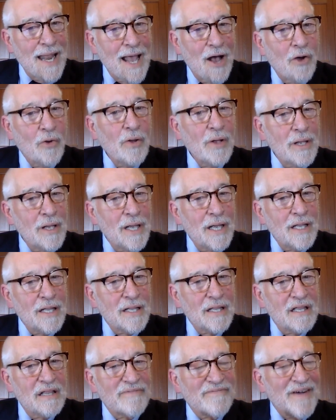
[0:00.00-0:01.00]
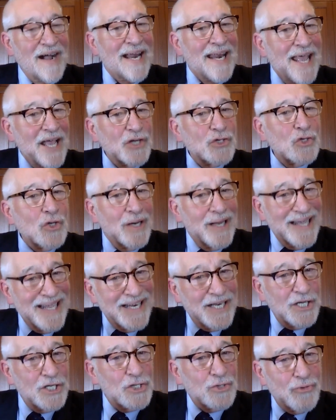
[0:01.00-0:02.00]
Now, the financial
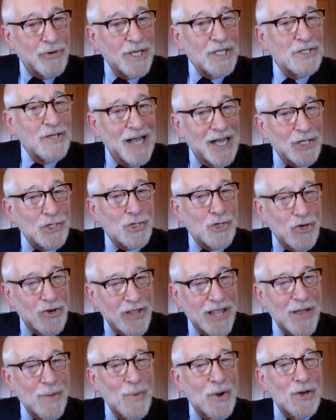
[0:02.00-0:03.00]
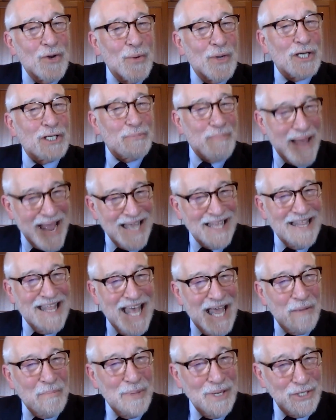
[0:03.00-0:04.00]
industry is not sure they want to expand
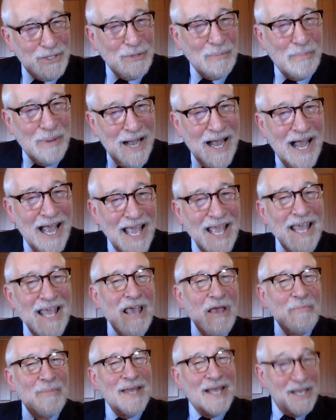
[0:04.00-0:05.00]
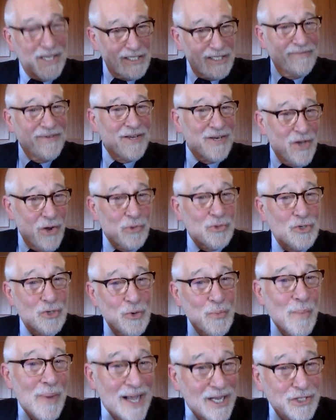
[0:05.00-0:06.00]
that piece of pie, because if you know
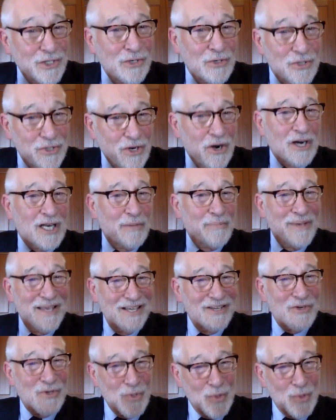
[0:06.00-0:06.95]
too much, you start to be a